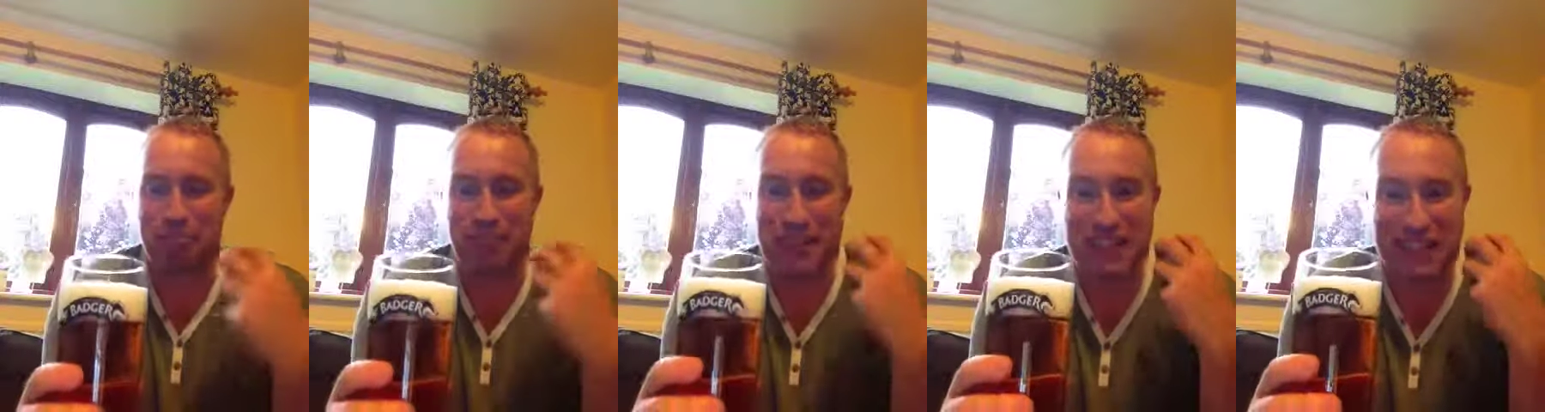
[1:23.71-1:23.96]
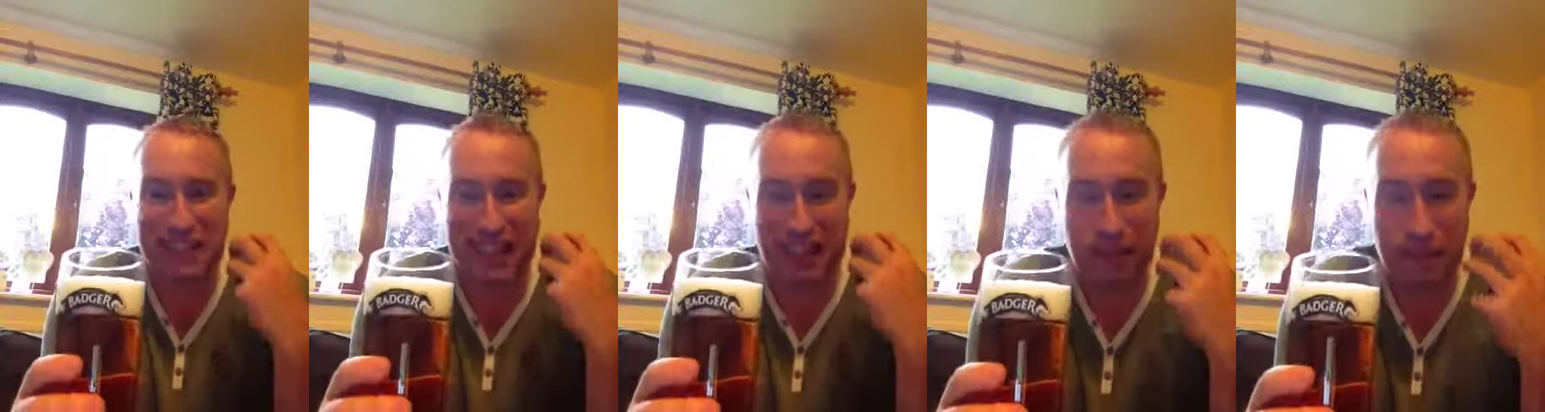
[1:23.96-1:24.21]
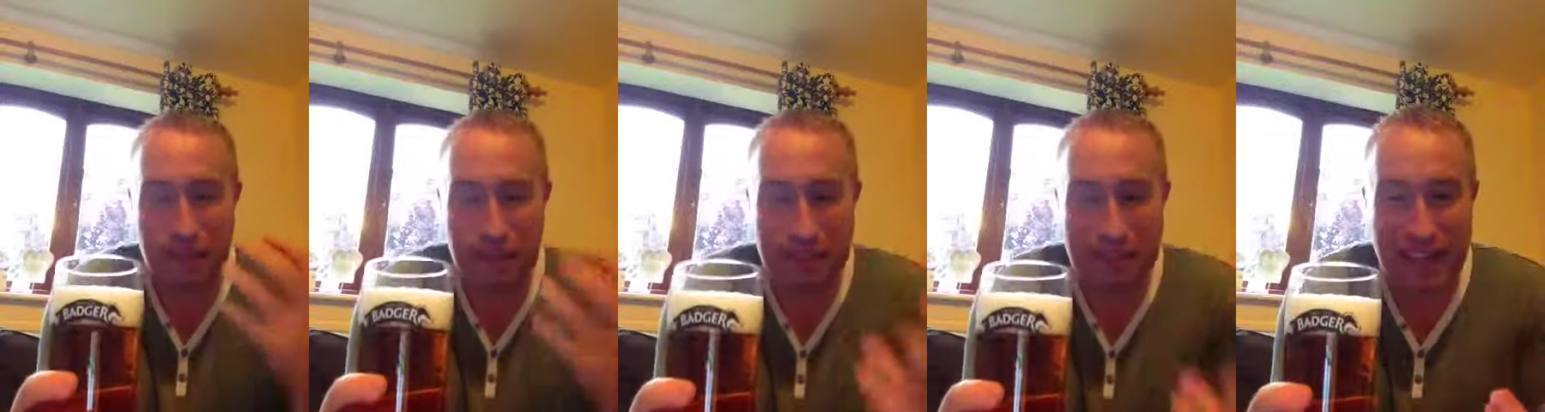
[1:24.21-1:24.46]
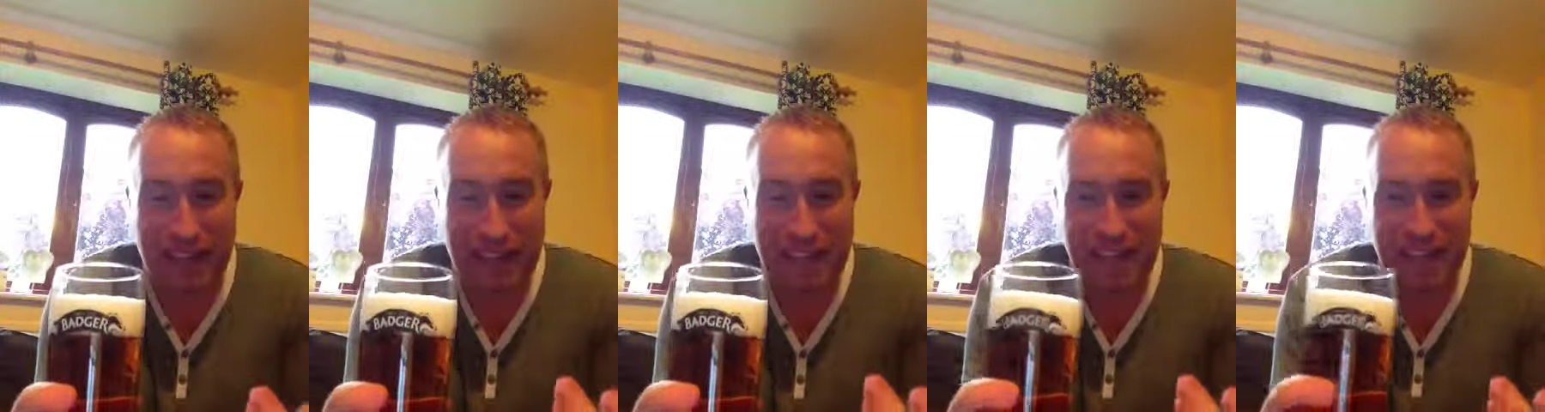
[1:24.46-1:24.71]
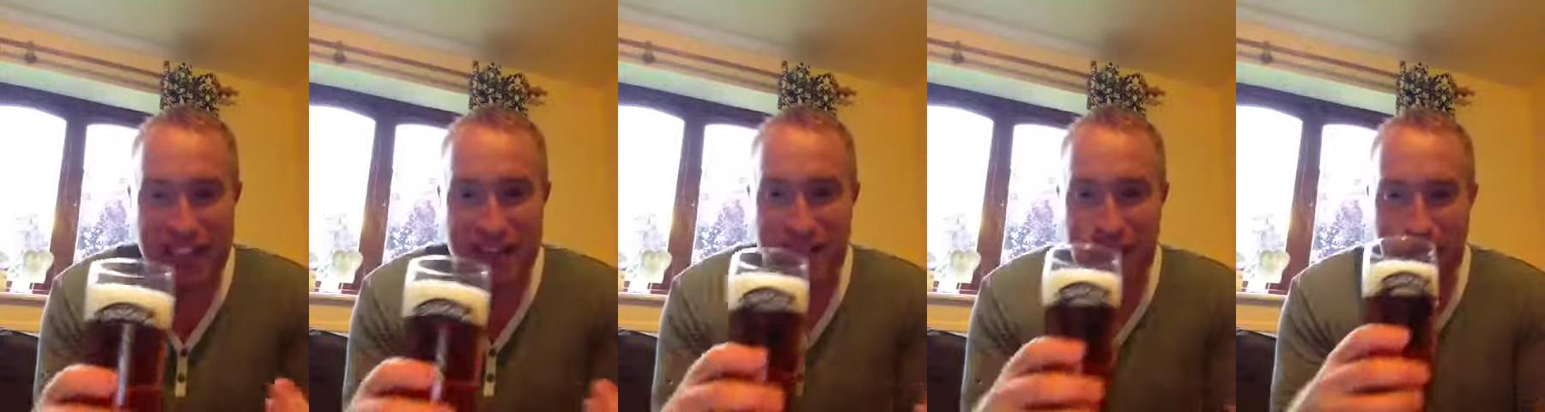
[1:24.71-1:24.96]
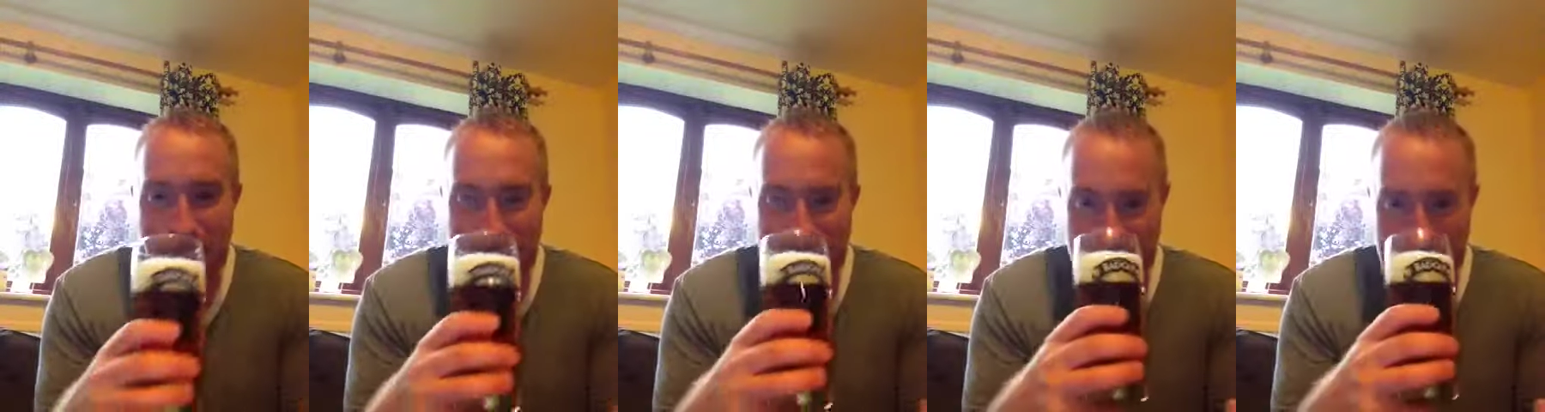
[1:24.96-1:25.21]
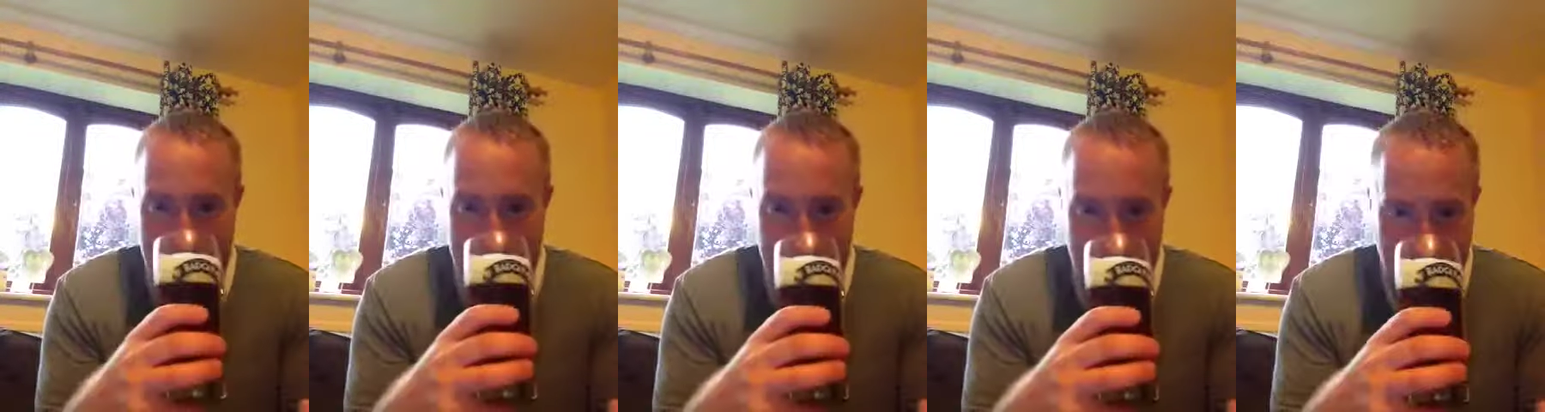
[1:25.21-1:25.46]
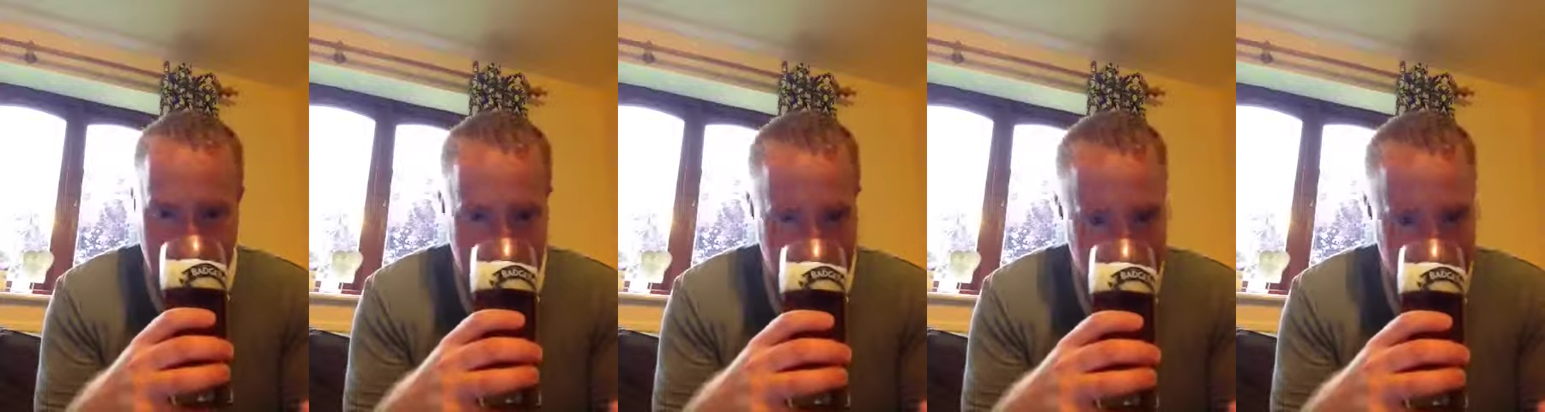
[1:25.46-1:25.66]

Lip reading: You get digestive biscuits.